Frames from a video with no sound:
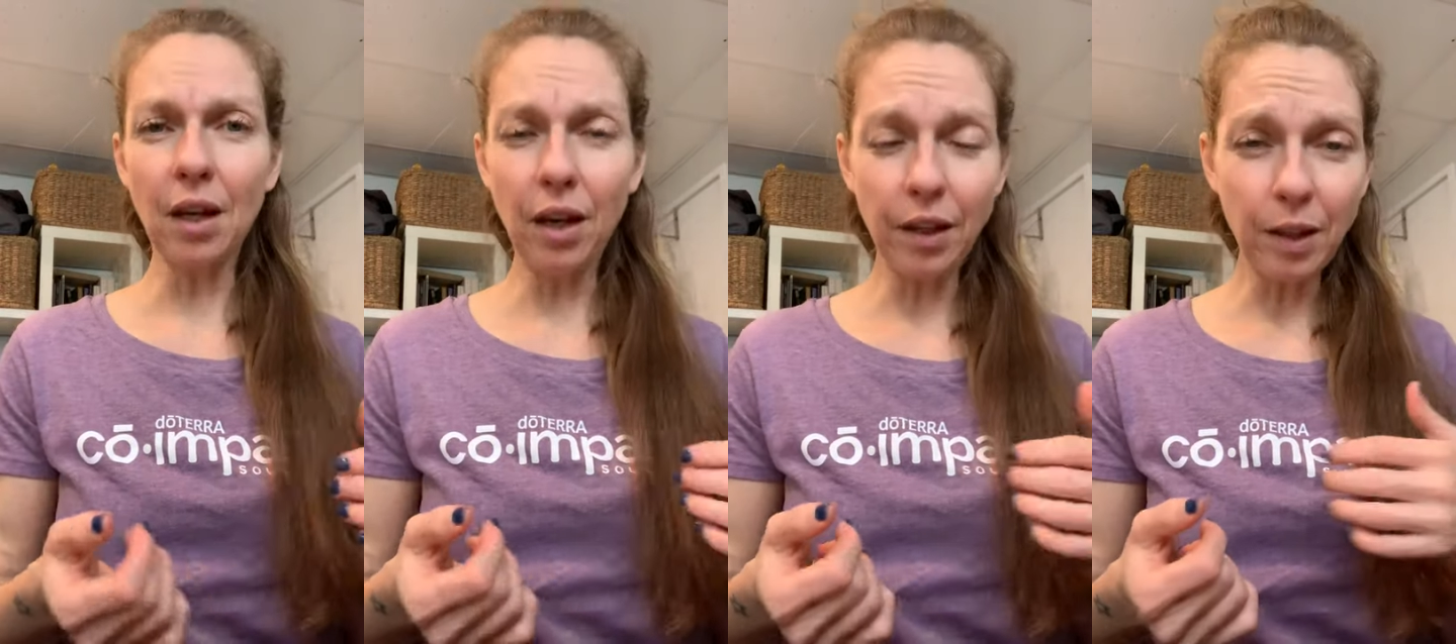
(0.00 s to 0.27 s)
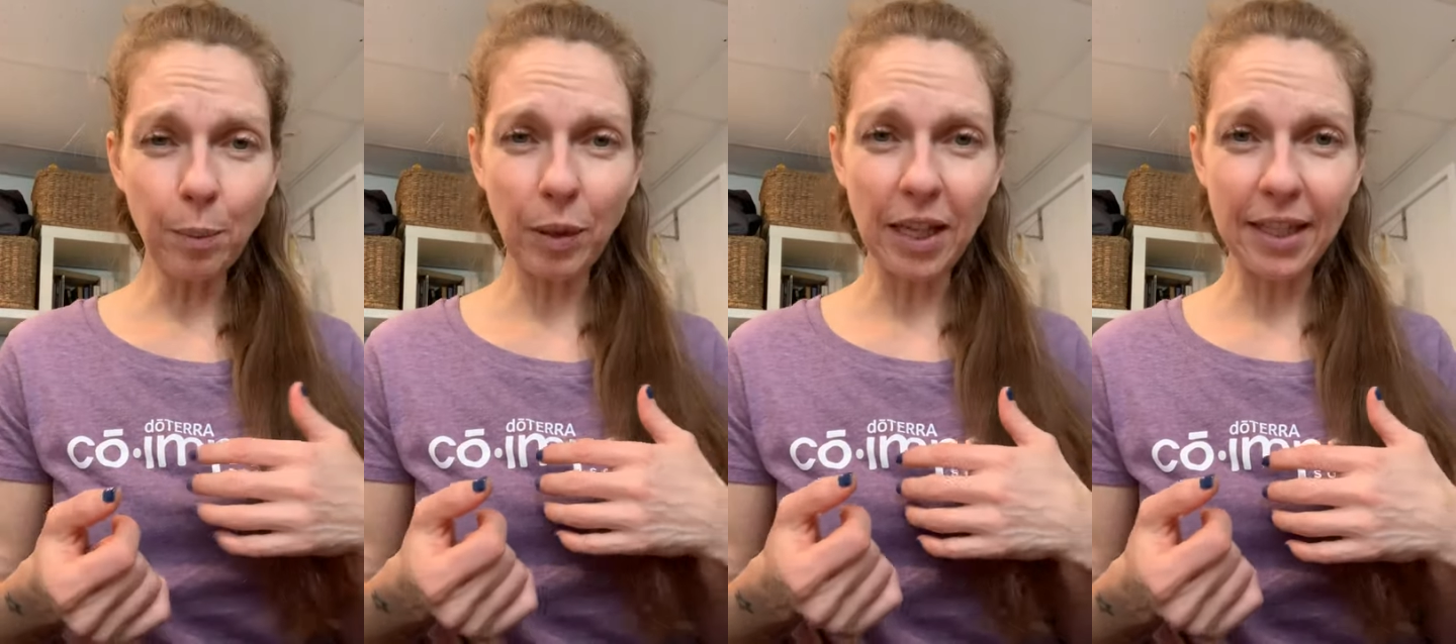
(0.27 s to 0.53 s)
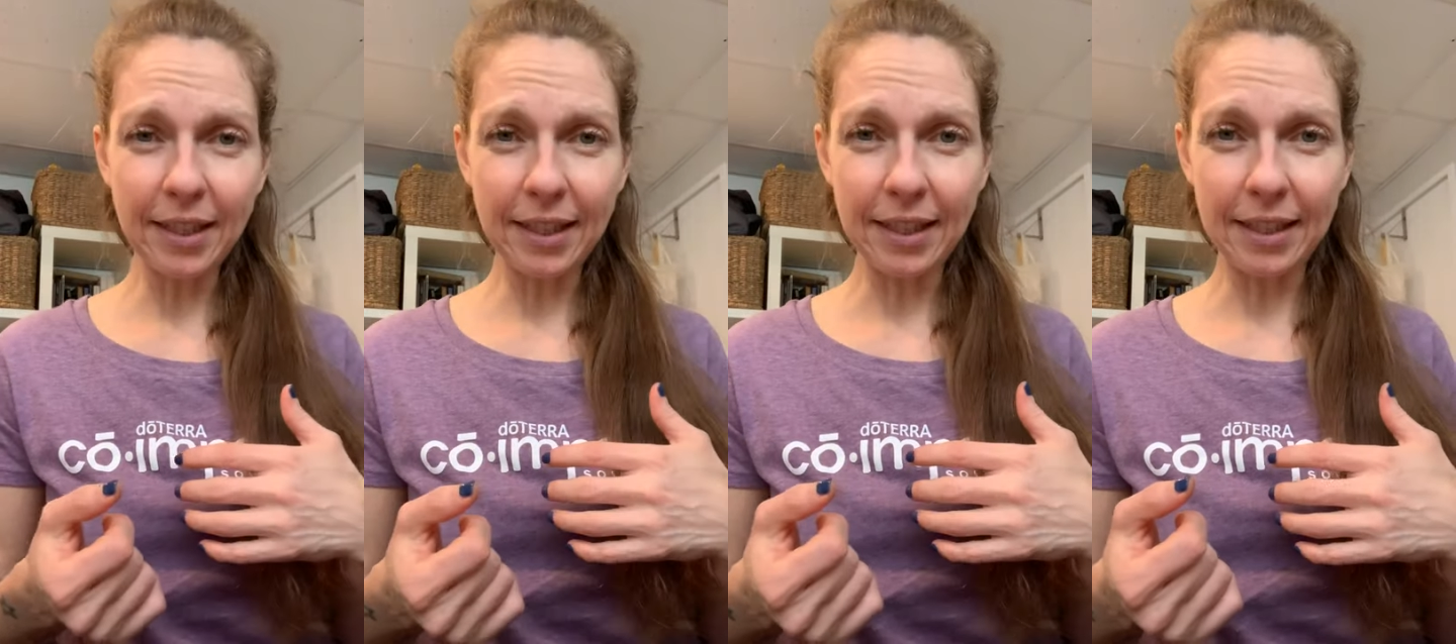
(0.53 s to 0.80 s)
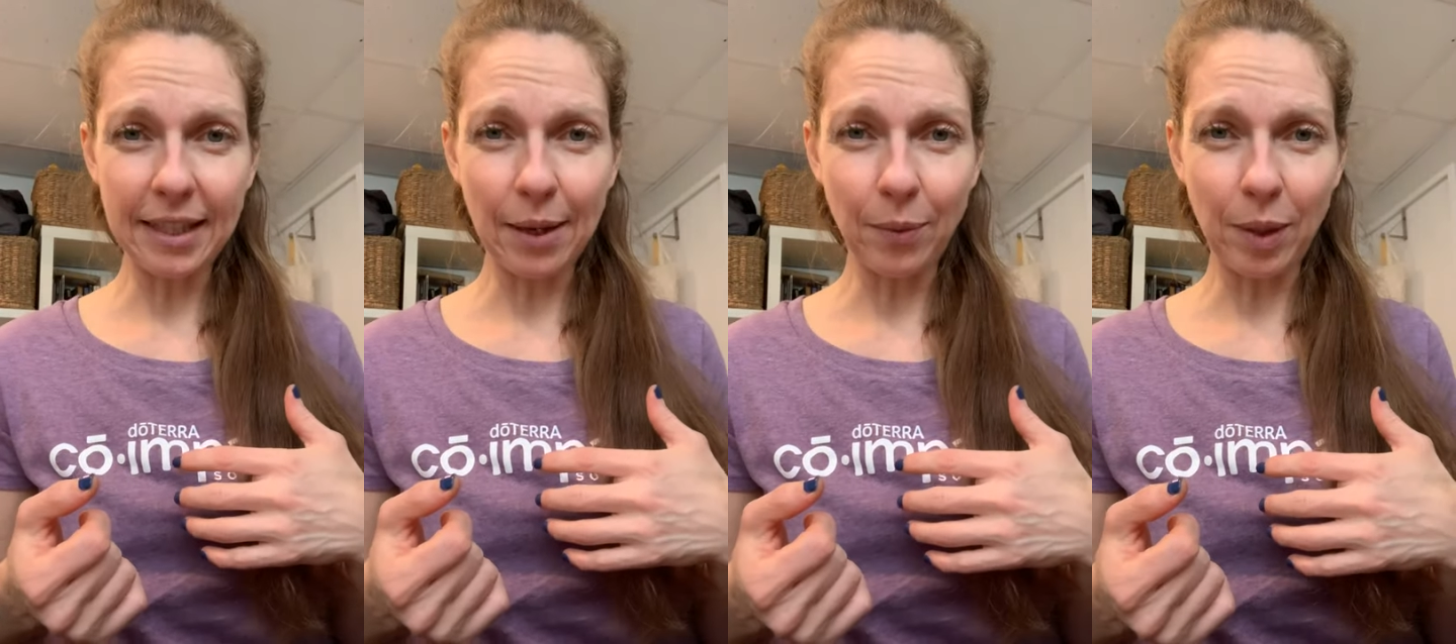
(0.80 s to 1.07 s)
Other
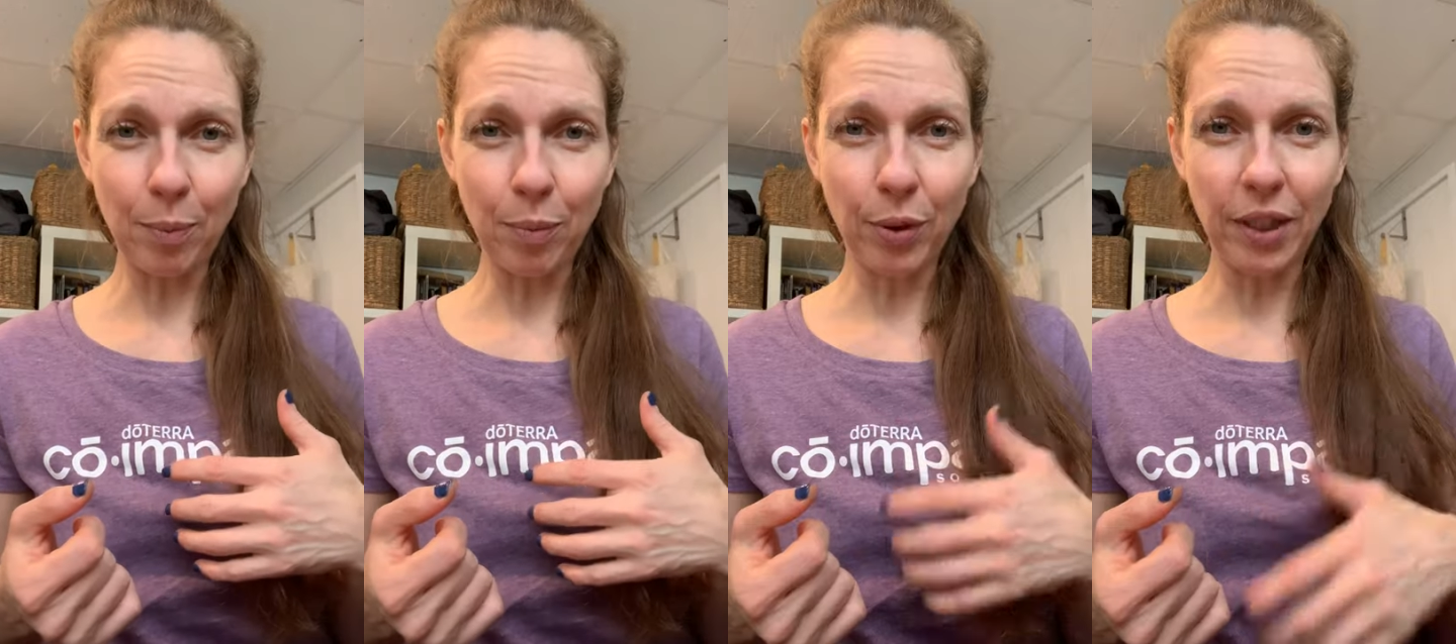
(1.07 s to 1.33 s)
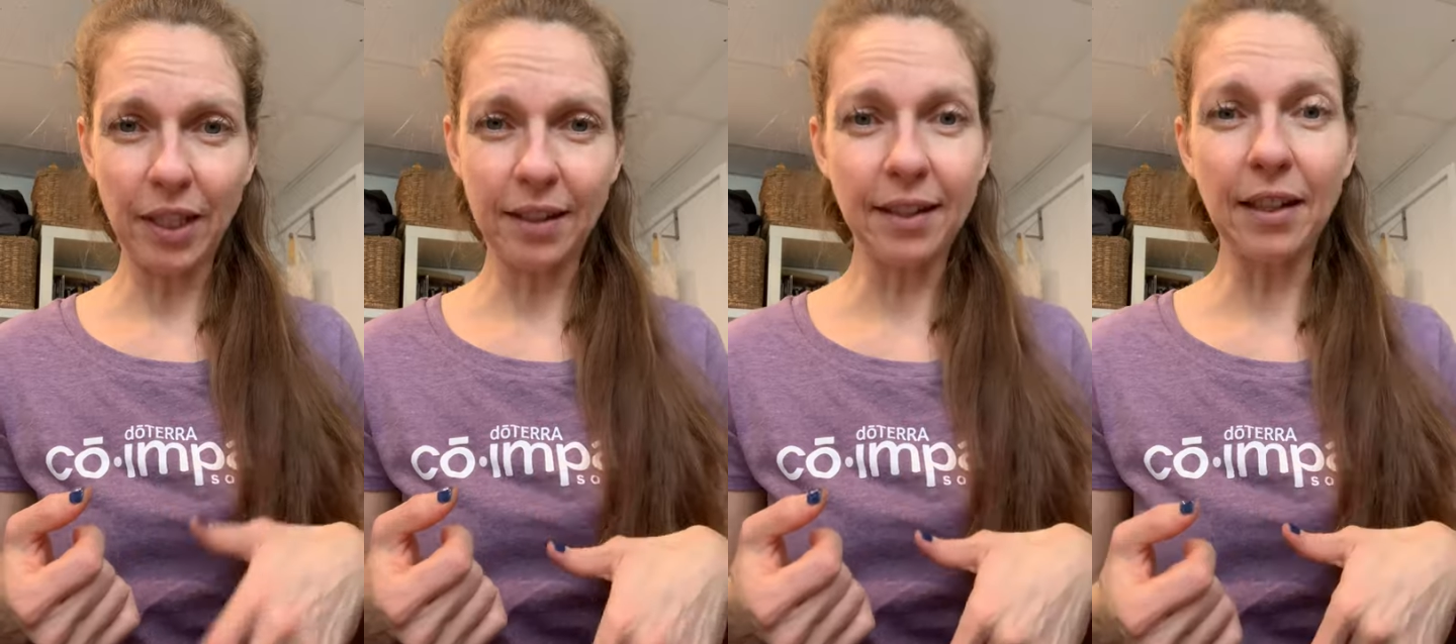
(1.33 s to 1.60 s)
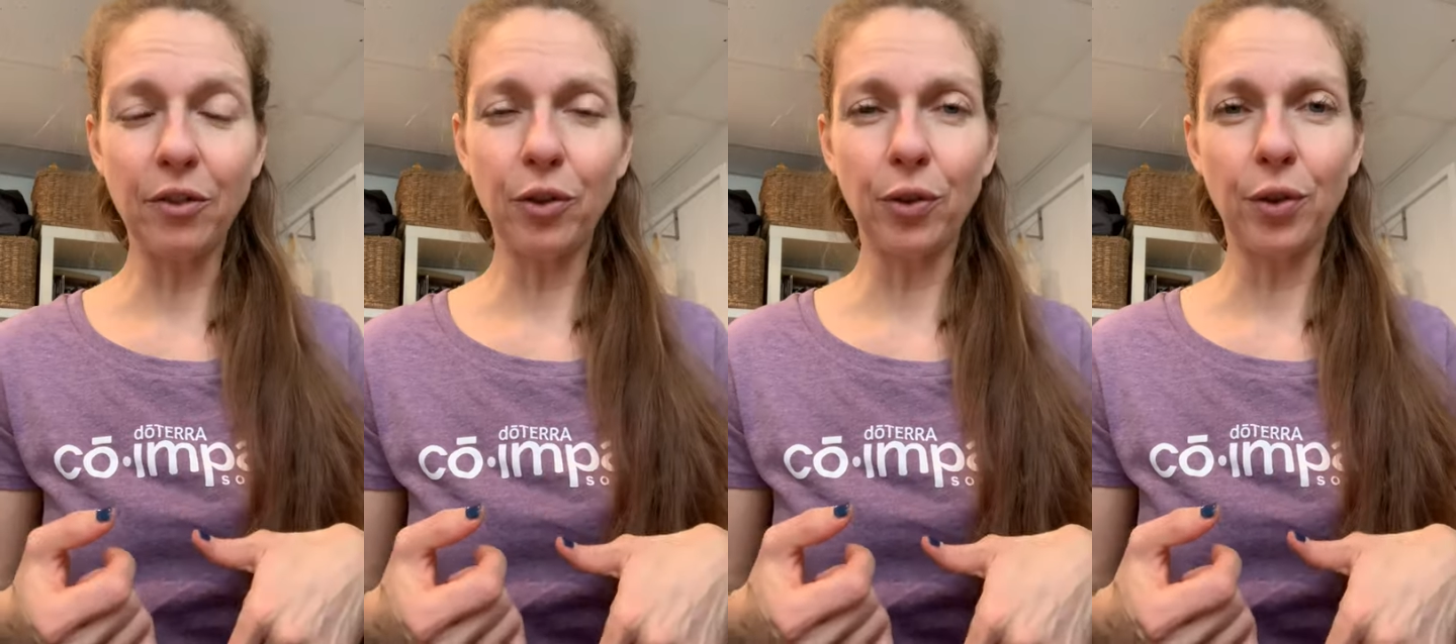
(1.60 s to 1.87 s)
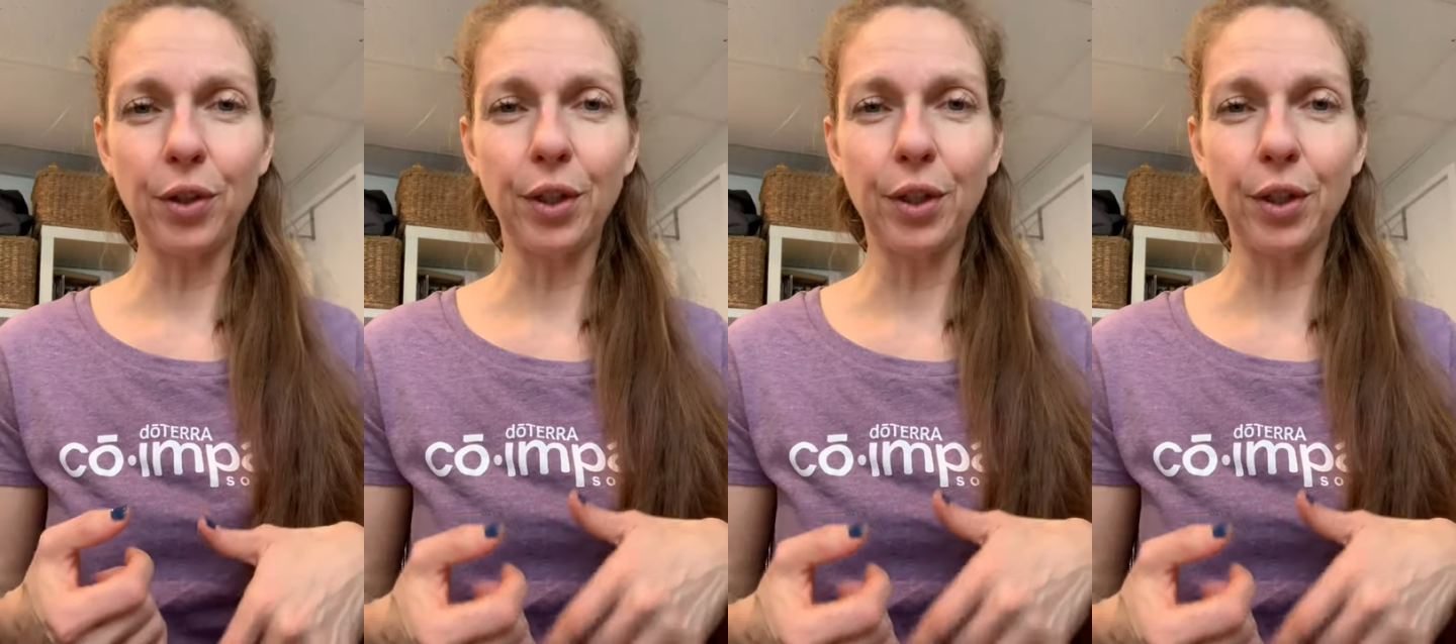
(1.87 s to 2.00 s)
places that we put the essential